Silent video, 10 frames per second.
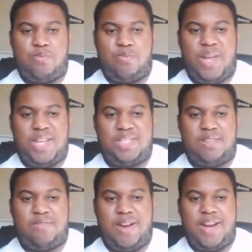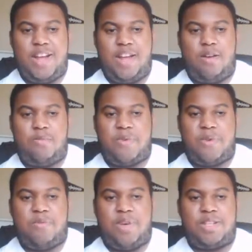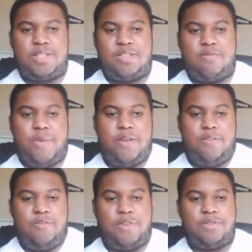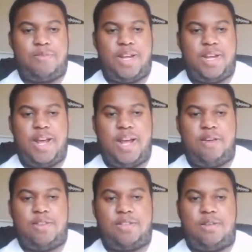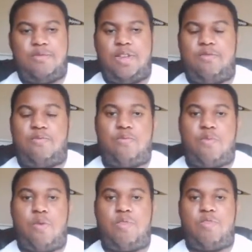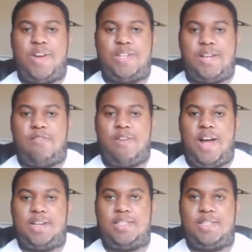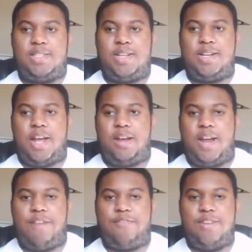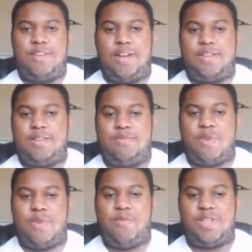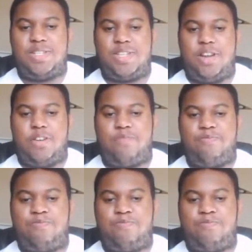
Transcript: Basically, right now, pretty much the main event of WrestleMania now is going to be Roman Reigns and The Rock just sitting down and having pretty much dinner.